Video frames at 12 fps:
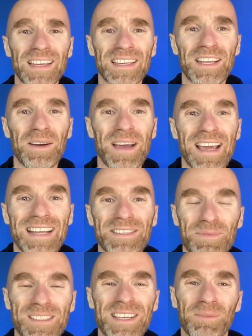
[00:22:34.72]
And as a
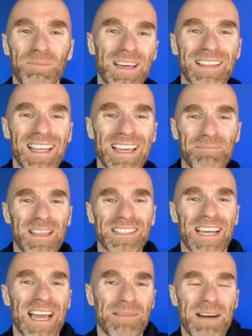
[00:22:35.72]
result, by the
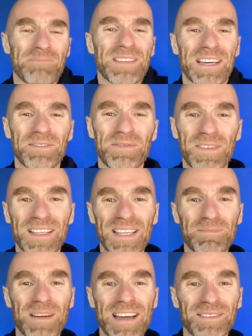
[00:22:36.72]
time I'm done
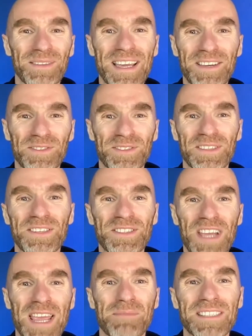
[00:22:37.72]
feeling my
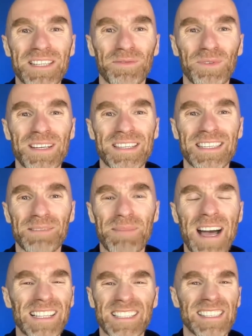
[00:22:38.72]
shame and self-criticism,
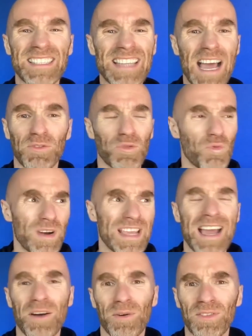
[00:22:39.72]
Alex is now 20
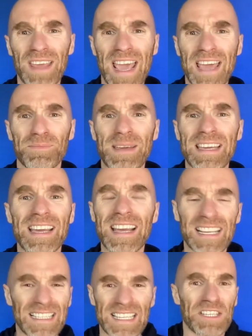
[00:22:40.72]
hours ahead of me
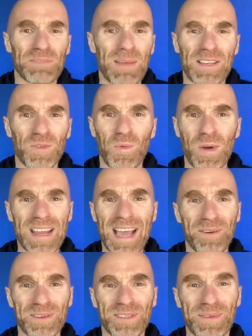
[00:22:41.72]
because I just spent 20
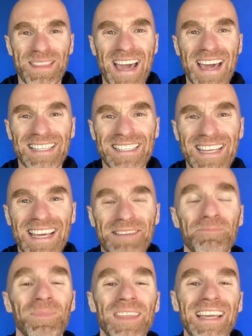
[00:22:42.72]
hours doing that instead.
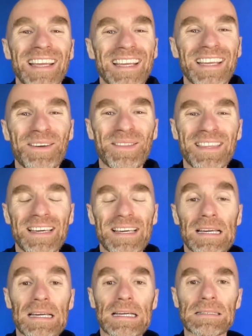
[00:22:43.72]
This
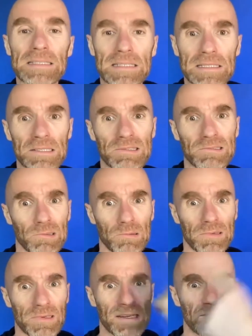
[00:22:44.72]
is the
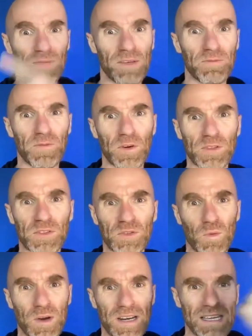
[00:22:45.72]
story of the first
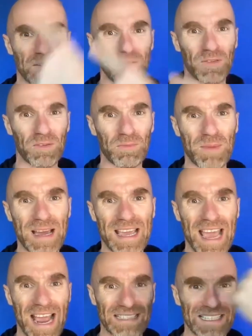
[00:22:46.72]
20 years of my
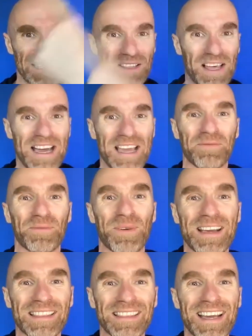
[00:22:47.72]
acting life
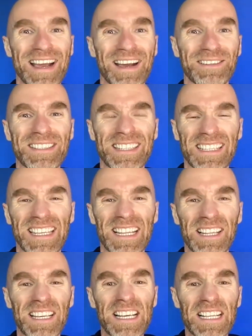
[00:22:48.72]
right there. Just a
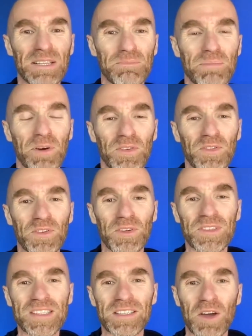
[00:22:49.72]
little personal
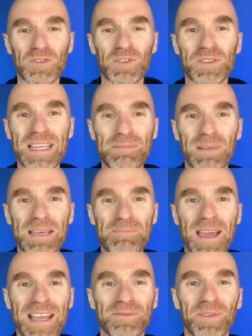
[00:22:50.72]
disclosure, deeply
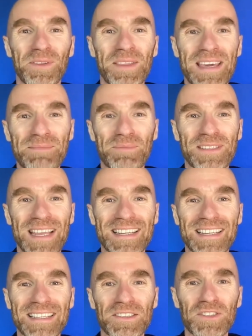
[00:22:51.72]
painful thing
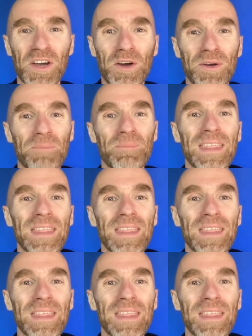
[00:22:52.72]
presented as a joke.